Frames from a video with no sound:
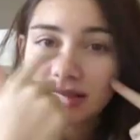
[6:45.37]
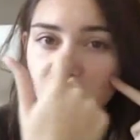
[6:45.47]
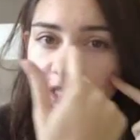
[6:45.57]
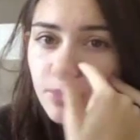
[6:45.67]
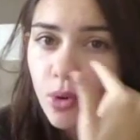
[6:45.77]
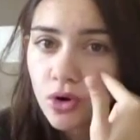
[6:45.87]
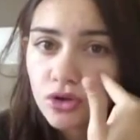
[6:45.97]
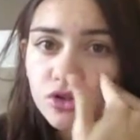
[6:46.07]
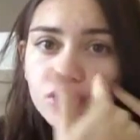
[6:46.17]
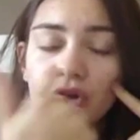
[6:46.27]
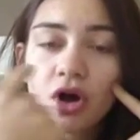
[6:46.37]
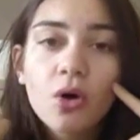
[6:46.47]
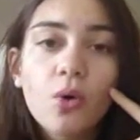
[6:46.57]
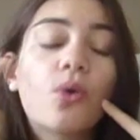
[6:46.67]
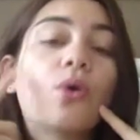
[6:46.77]
sunspots
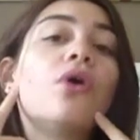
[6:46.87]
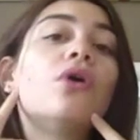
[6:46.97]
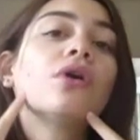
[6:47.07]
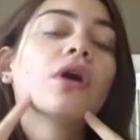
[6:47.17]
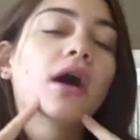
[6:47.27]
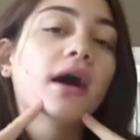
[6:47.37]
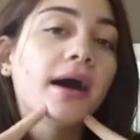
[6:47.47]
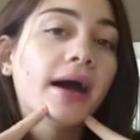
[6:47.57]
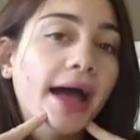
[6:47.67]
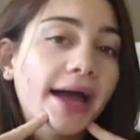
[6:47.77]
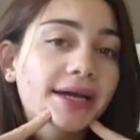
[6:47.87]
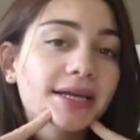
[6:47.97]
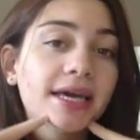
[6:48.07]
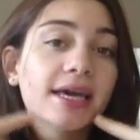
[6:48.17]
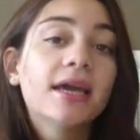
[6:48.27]
or
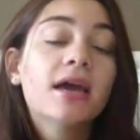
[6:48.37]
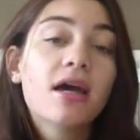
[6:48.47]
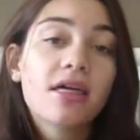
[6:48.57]
acne,